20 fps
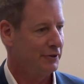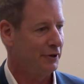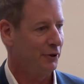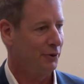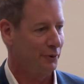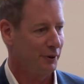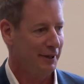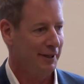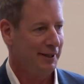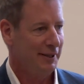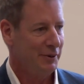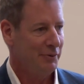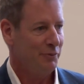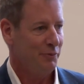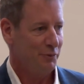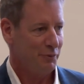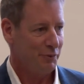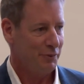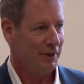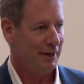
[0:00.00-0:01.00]
So
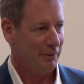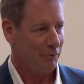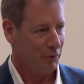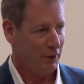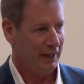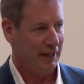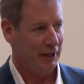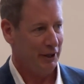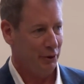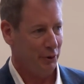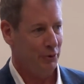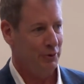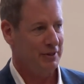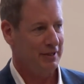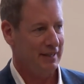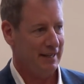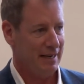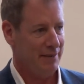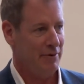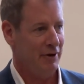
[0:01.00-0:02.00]
we use
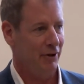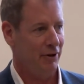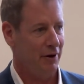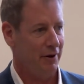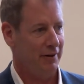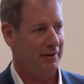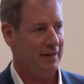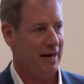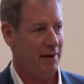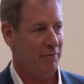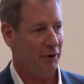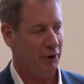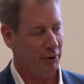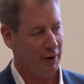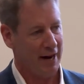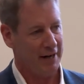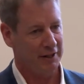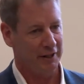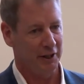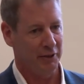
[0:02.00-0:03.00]
the email all the time. We
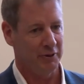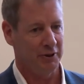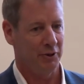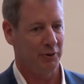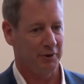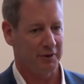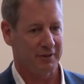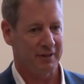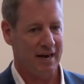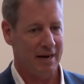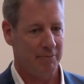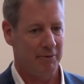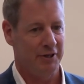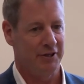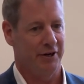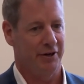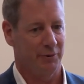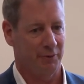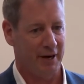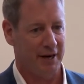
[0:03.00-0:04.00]
don't actually use it to escape
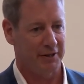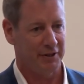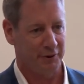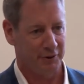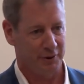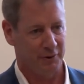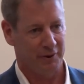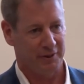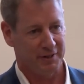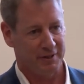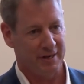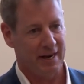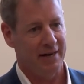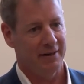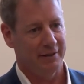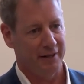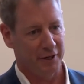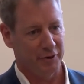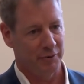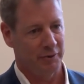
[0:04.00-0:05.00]
each other. We actually use it to stay
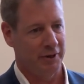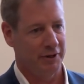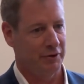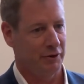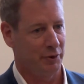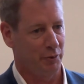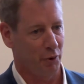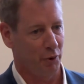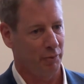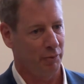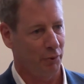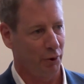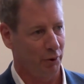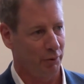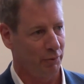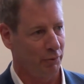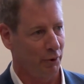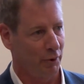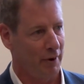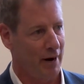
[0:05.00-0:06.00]
in touch with each other more,
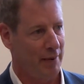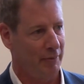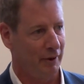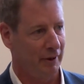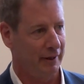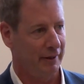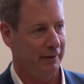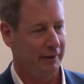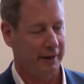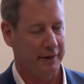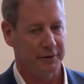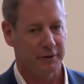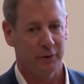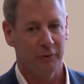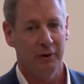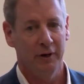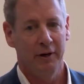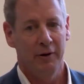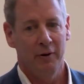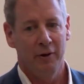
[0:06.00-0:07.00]
more, more rapidly, okay? So,
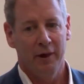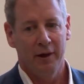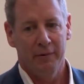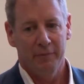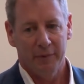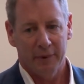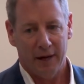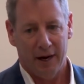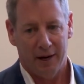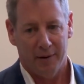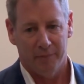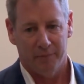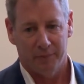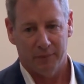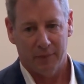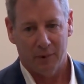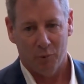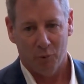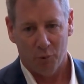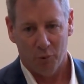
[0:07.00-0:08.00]

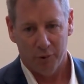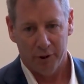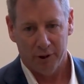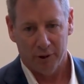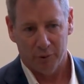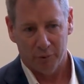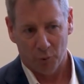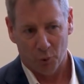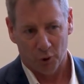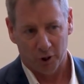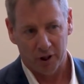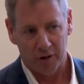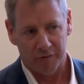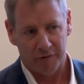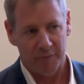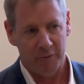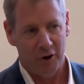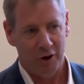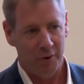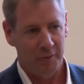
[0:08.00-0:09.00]
um, you know, working
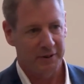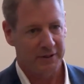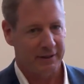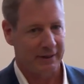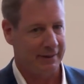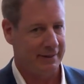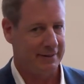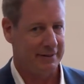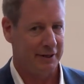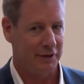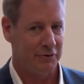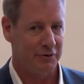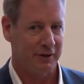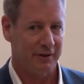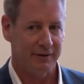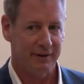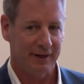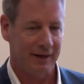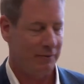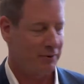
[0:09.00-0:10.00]
from home is this
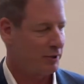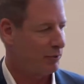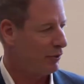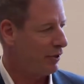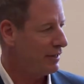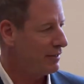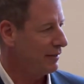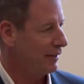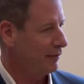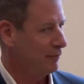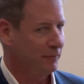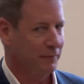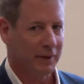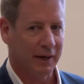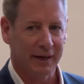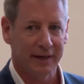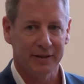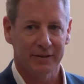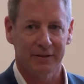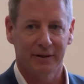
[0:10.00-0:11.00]
interesting thing. I'm surprised, like,
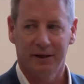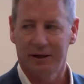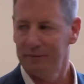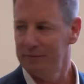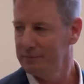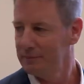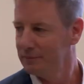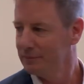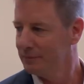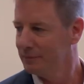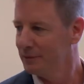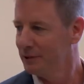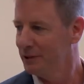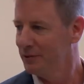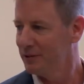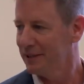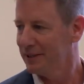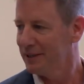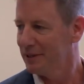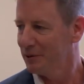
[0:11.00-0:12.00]
I guess, um, you
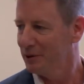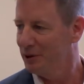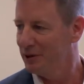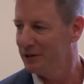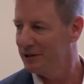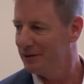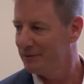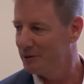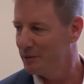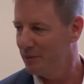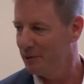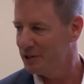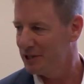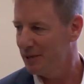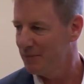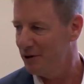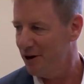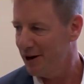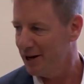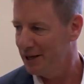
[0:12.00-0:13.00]
said that you didn't spend so much
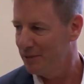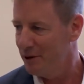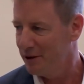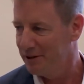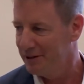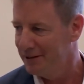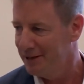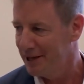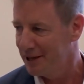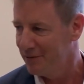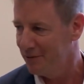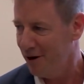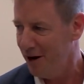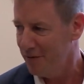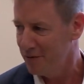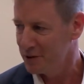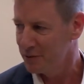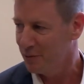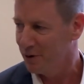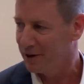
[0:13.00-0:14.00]
time talking about the death of
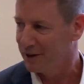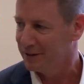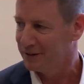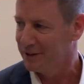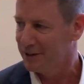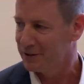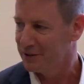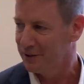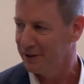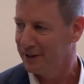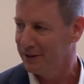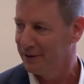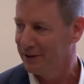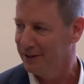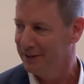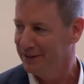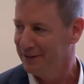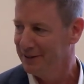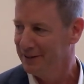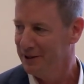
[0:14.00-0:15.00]
office markets yesterday,
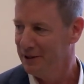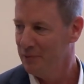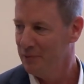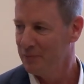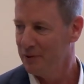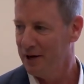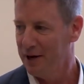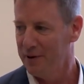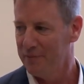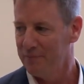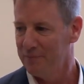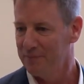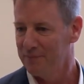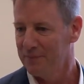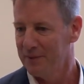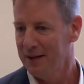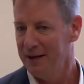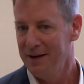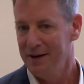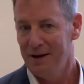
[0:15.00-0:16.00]
right? Um,
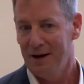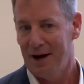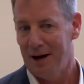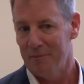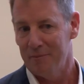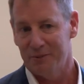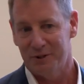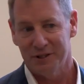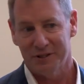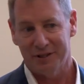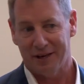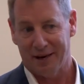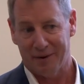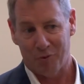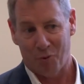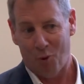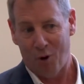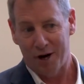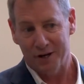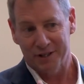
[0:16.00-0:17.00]
I'm just,
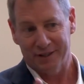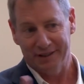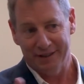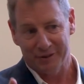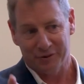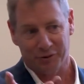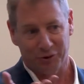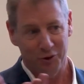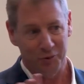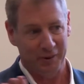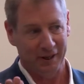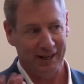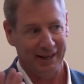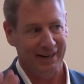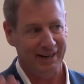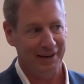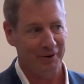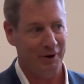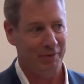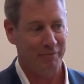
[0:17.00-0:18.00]
I'm watching this group and
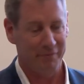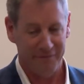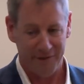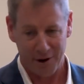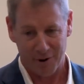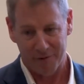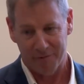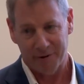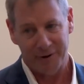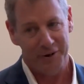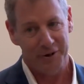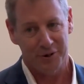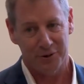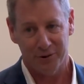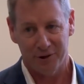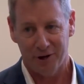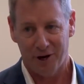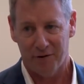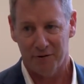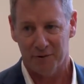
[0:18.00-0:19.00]
getting together. I'm very, very sure
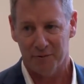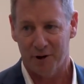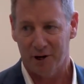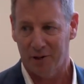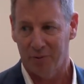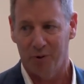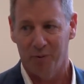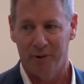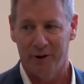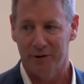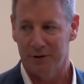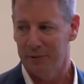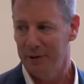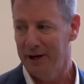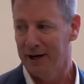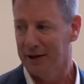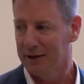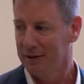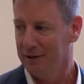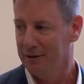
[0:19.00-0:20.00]
the office market will bounce
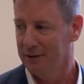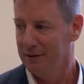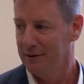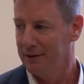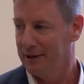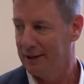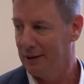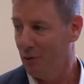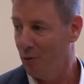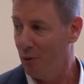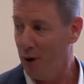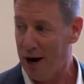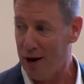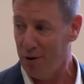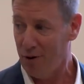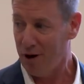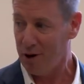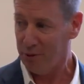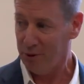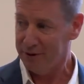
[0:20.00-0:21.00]
back. Like, how
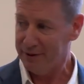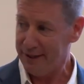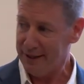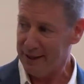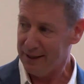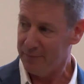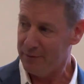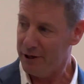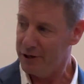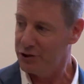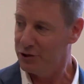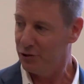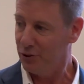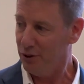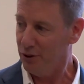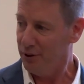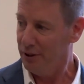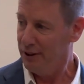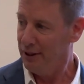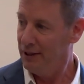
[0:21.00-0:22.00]
long will it take? I'm not
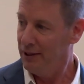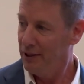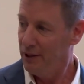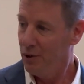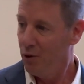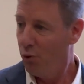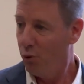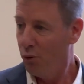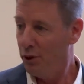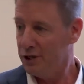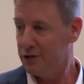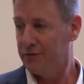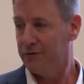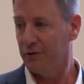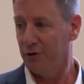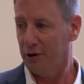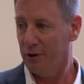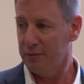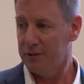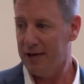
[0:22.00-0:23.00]
sure. Which
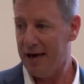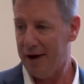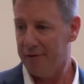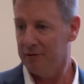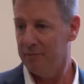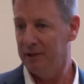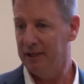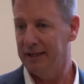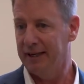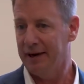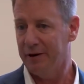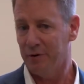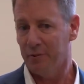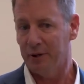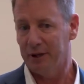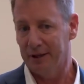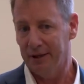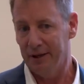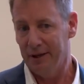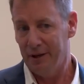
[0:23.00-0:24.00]
firms have to be together,
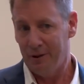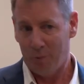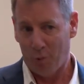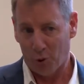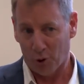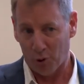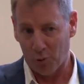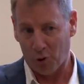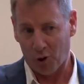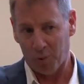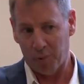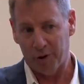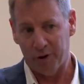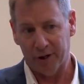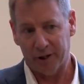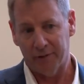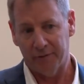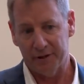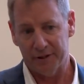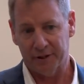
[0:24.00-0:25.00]
but we're more
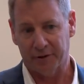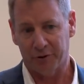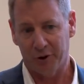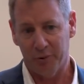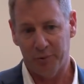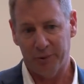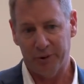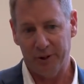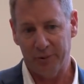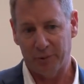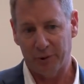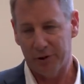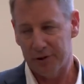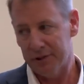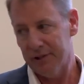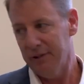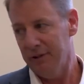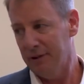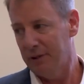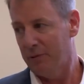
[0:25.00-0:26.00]
productive as a group in
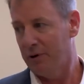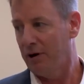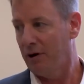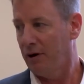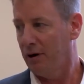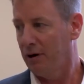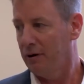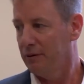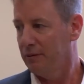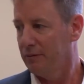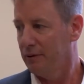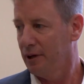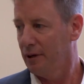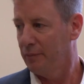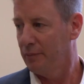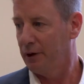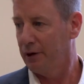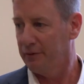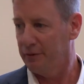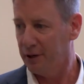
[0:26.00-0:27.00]
person than we are,
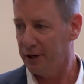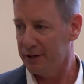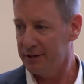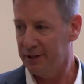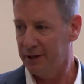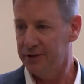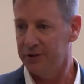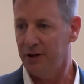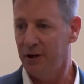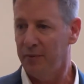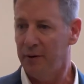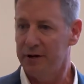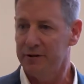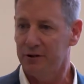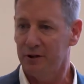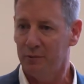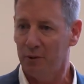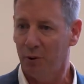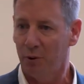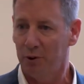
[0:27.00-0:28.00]
I'm sorry, if you guys did this all by
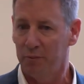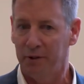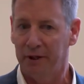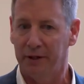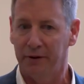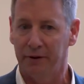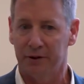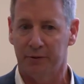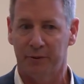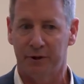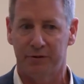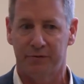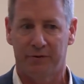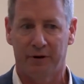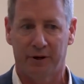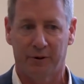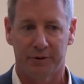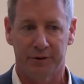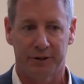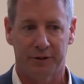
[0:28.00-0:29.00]
Zoom, it wouldn't be nearly as much
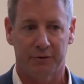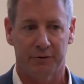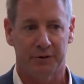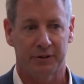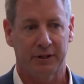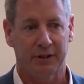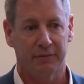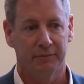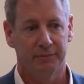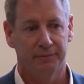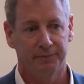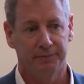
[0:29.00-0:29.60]
fun or as interesting.